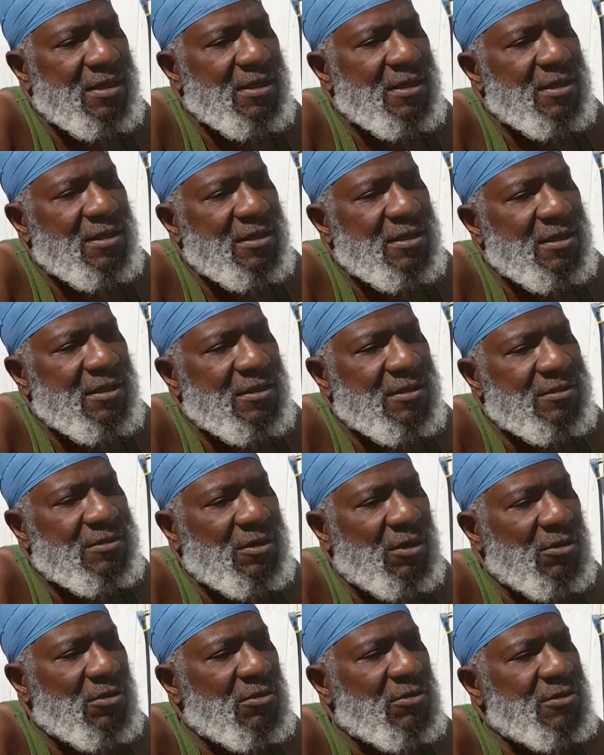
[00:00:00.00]

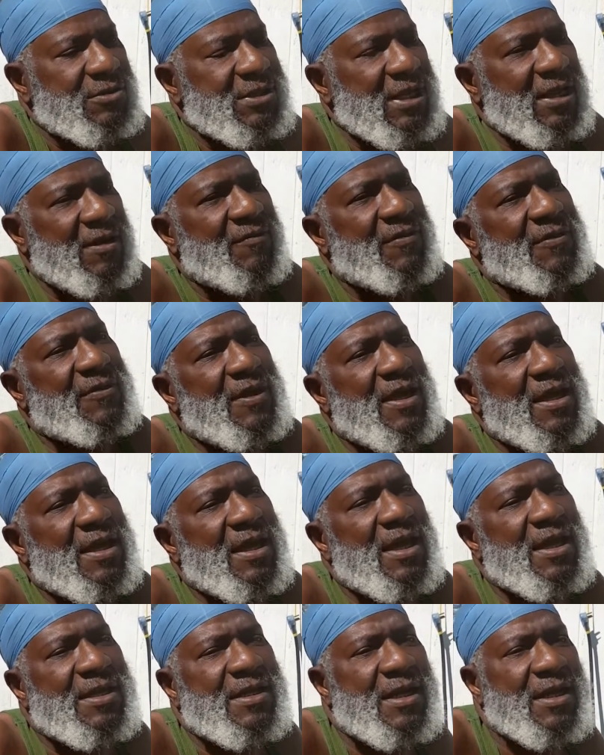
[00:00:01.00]
Turtles, everything
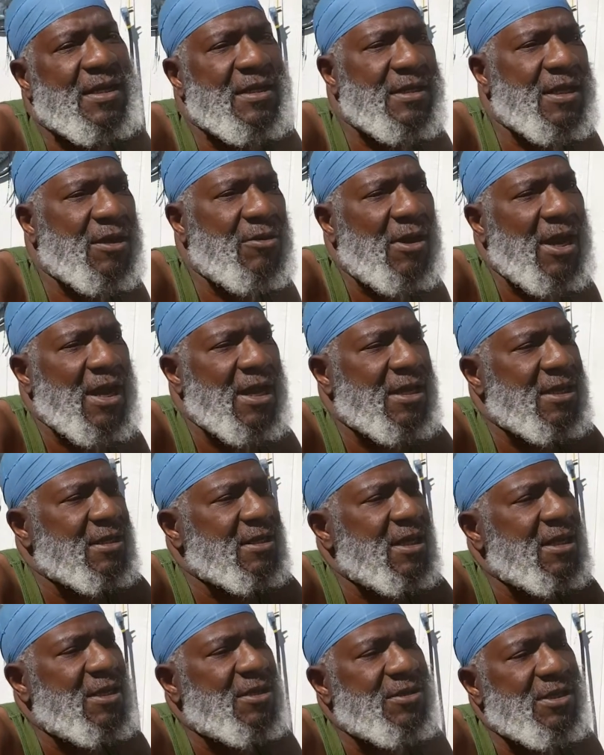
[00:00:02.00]
out there. The Grand
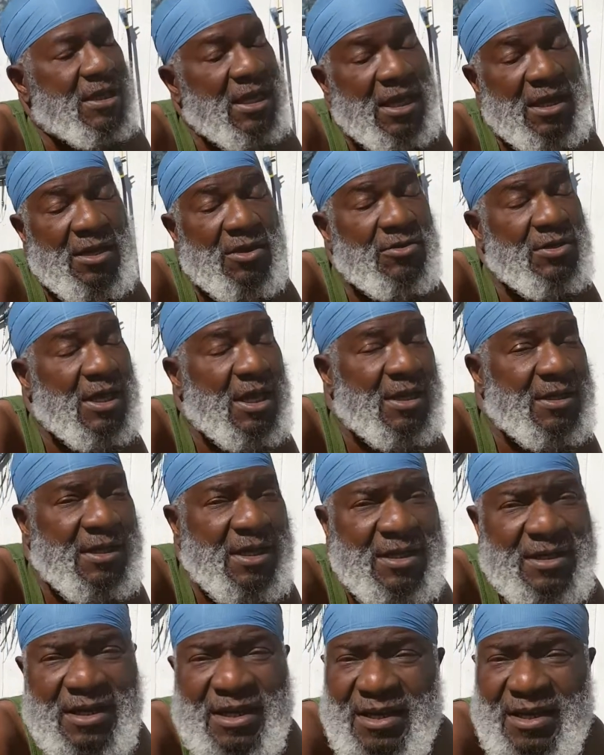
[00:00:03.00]
Canal, you can't go down there.